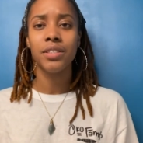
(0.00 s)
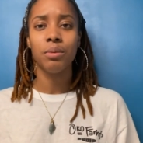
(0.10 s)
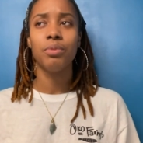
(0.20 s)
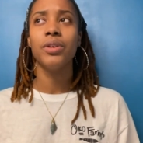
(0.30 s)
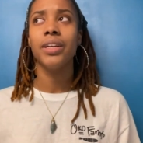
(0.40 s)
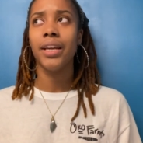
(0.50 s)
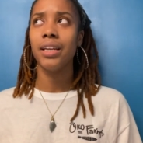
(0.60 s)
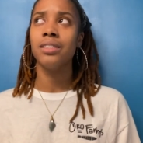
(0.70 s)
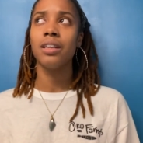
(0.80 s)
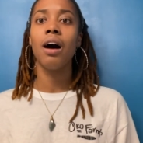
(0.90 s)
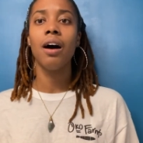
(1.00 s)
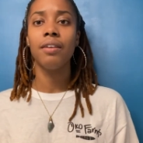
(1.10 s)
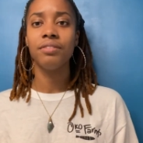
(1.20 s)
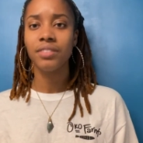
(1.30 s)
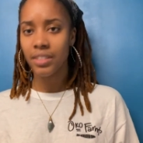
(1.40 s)
pretty
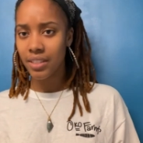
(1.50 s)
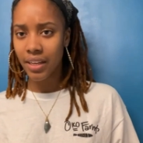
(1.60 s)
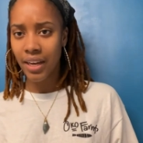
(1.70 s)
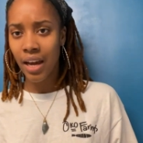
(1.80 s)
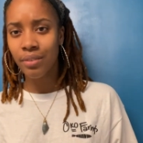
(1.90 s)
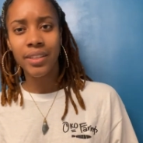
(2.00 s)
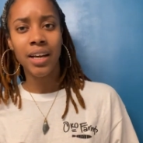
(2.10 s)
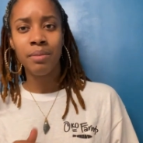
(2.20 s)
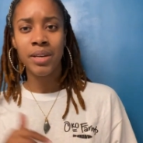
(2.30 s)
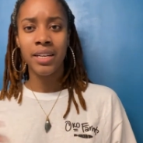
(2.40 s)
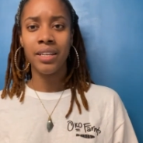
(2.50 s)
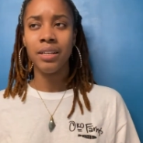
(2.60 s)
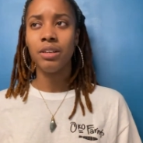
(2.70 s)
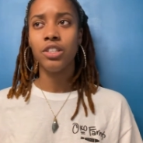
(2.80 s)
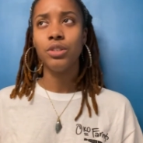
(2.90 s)
hands-off. Like, I don't think I made
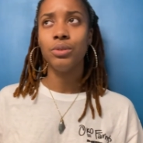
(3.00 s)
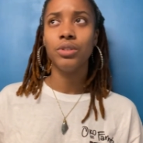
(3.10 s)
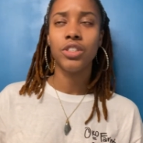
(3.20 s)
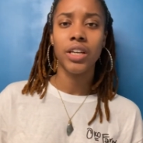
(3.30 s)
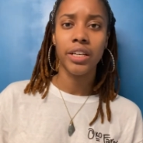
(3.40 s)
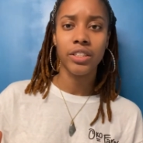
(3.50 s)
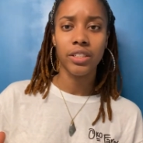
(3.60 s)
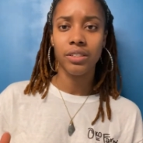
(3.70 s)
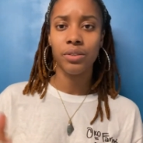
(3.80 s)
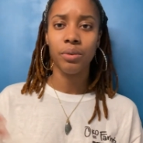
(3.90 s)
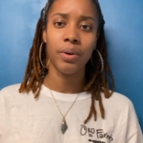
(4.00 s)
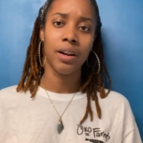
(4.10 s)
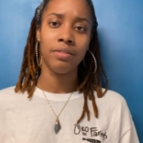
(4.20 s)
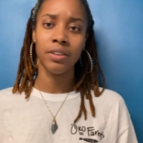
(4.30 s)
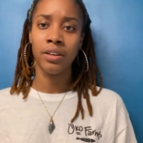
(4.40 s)
any huge changes or
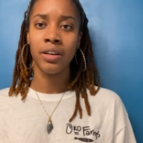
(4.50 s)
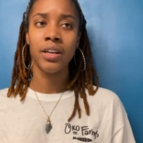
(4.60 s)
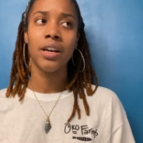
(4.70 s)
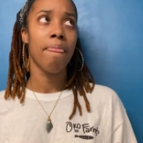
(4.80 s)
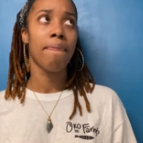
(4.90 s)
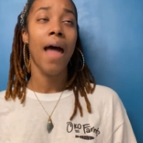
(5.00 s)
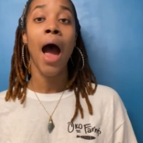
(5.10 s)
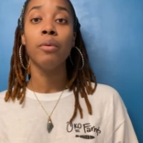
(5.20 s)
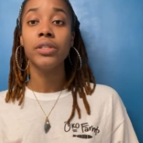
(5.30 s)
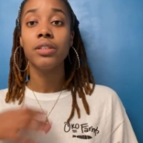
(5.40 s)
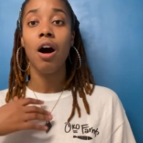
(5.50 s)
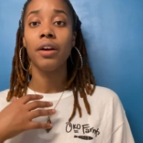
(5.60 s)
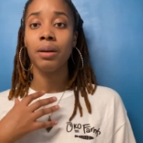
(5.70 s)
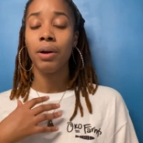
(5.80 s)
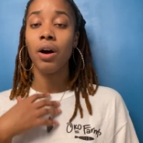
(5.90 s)
whatever. I was
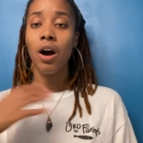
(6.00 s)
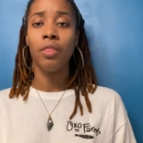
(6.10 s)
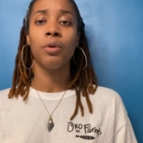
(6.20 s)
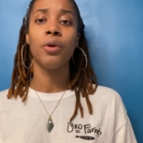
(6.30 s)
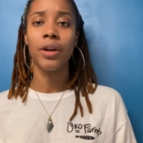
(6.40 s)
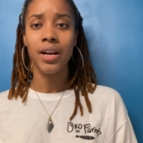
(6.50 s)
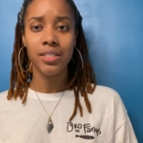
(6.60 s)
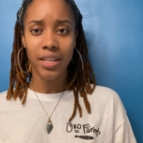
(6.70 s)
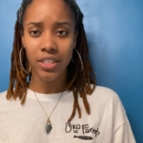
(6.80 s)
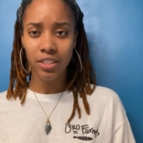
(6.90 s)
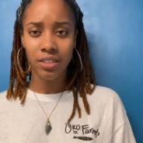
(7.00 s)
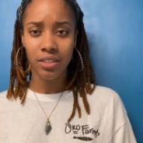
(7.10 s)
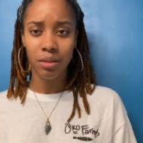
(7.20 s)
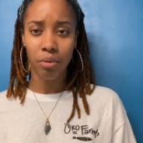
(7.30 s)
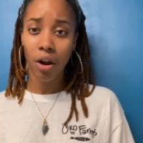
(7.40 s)
talking about other organizations
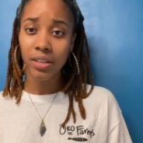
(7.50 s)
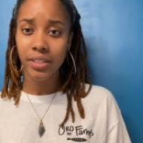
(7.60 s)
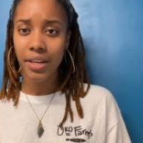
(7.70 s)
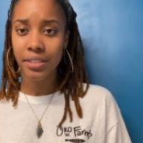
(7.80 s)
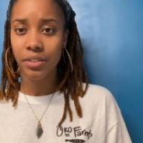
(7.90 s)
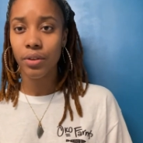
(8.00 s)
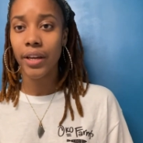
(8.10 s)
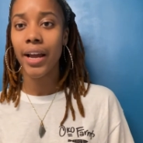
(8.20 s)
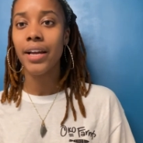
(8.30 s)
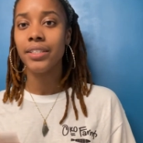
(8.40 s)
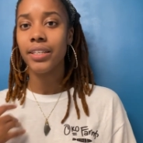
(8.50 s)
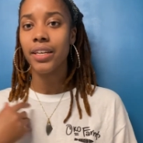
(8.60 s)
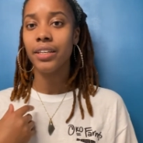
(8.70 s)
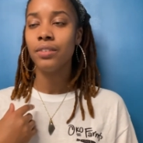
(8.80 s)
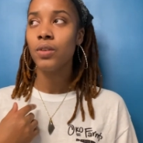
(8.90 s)
in the process, so like I
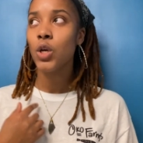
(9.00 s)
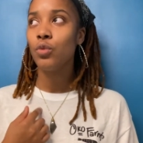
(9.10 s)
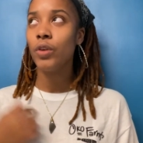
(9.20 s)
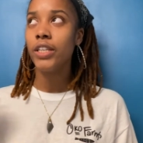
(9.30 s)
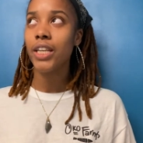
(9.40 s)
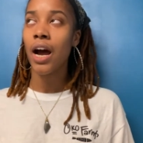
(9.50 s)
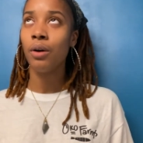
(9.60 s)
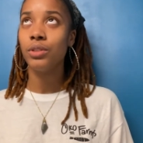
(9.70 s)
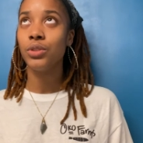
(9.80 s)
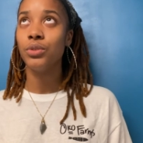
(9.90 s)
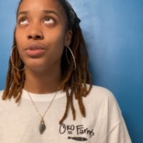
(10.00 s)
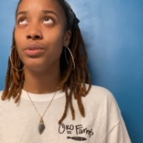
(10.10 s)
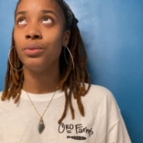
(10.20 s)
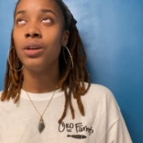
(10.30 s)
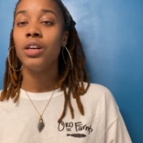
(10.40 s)
did reach out
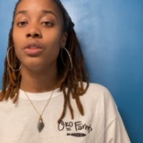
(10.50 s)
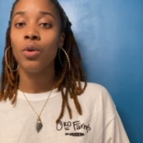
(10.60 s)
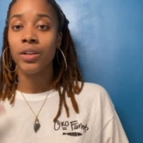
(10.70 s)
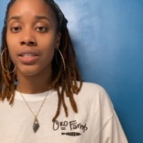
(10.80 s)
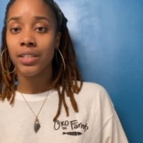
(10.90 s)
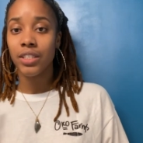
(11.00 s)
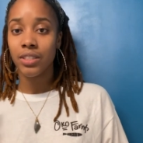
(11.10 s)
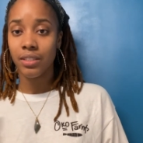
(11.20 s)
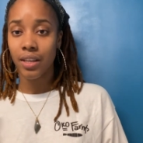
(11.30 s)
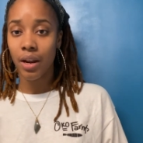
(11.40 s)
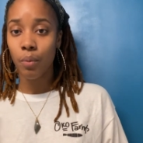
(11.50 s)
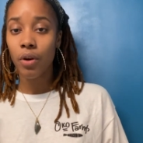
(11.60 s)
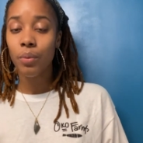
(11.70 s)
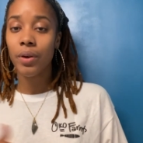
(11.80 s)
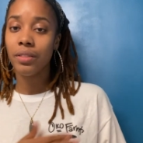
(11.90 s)
to the organizations that I
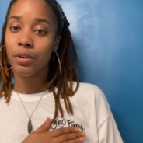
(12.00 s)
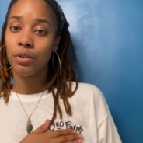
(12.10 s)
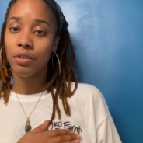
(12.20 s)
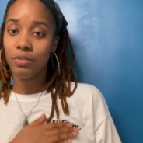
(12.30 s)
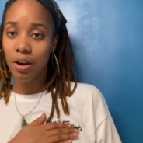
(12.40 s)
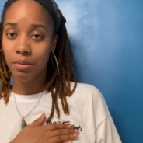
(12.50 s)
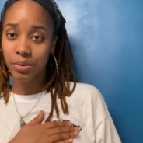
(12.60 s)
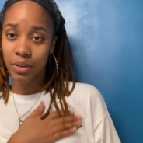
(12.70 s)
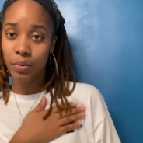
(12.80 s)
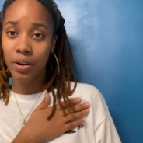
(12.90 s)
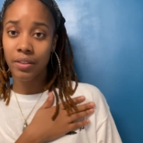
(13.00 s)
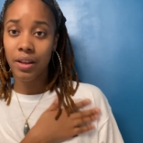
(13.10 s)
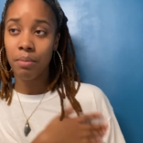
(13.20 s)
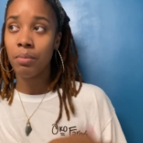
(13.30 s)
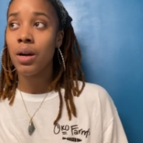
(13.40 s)
work with, Oko Farms being one of
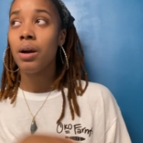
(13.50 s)
them,